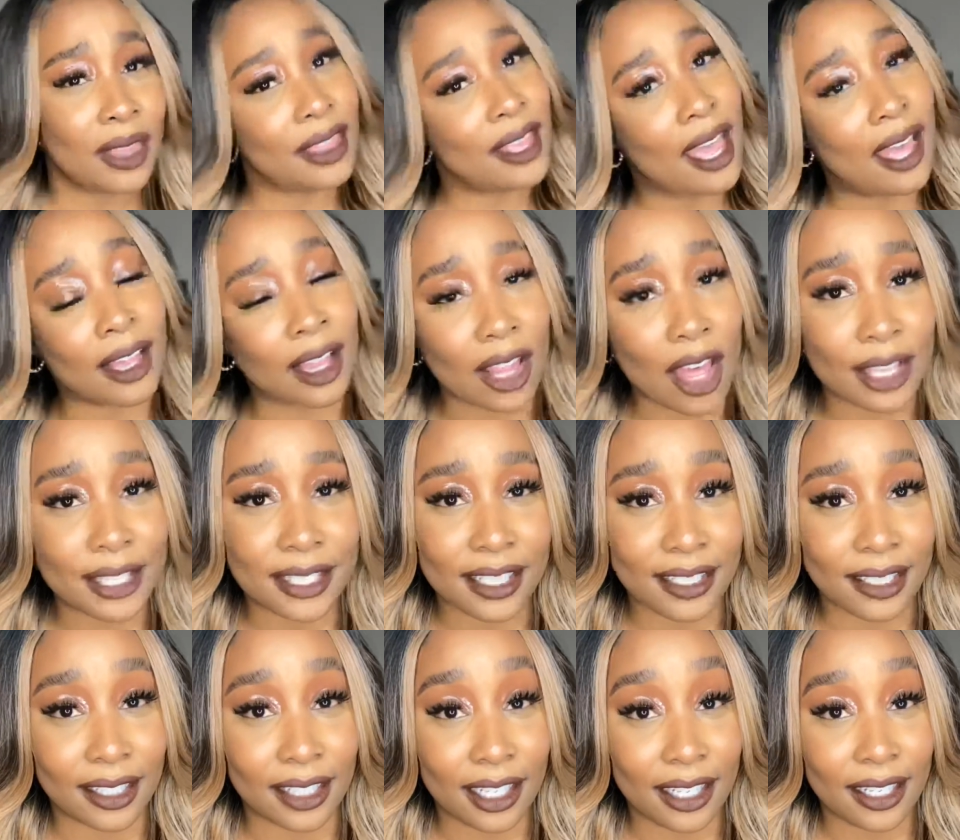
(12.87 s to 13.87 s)
a glossy
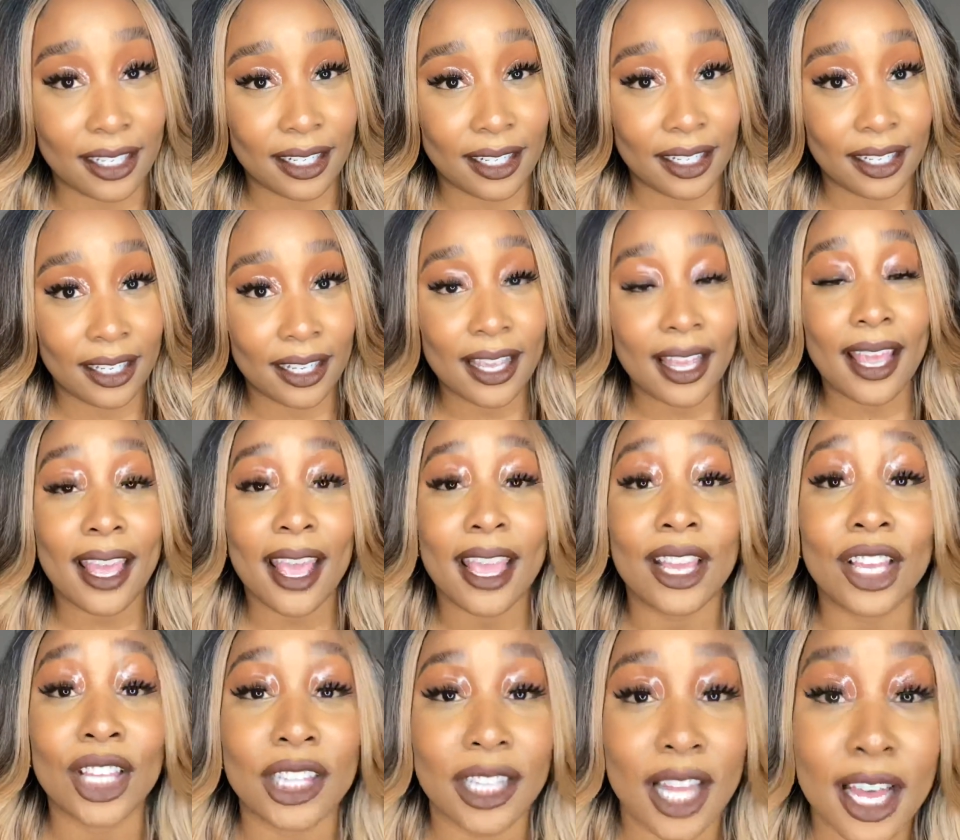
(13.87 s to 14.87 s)
lid. A
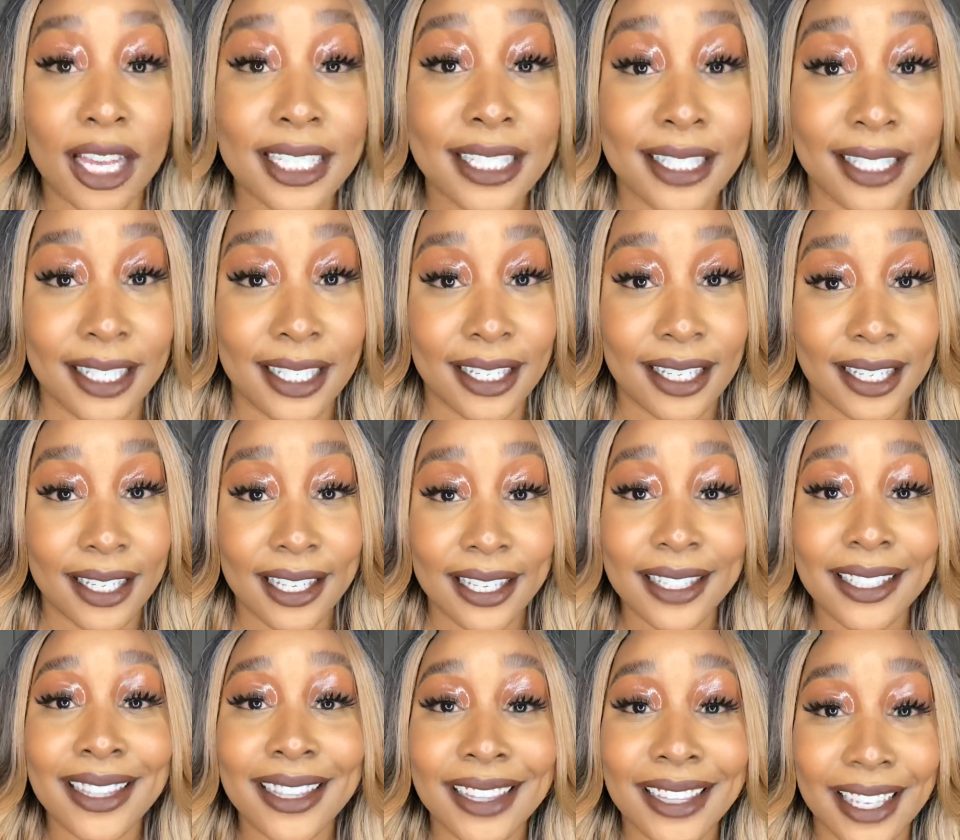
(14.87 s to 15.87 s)
glossy
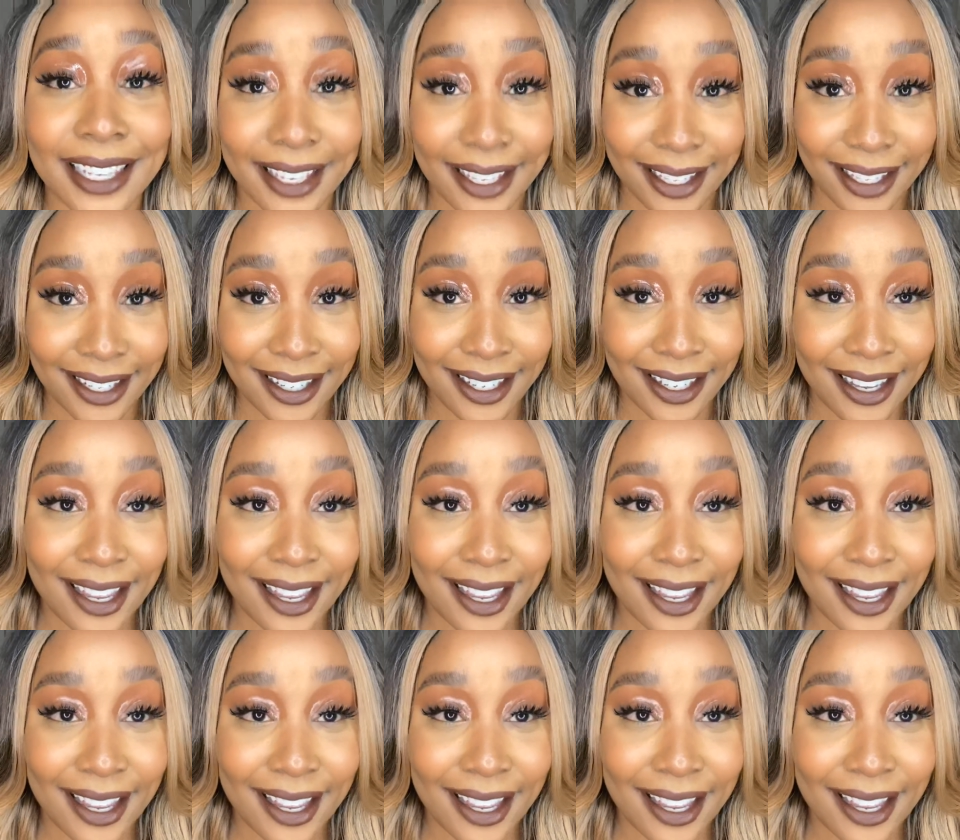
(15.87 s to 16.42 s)
lid.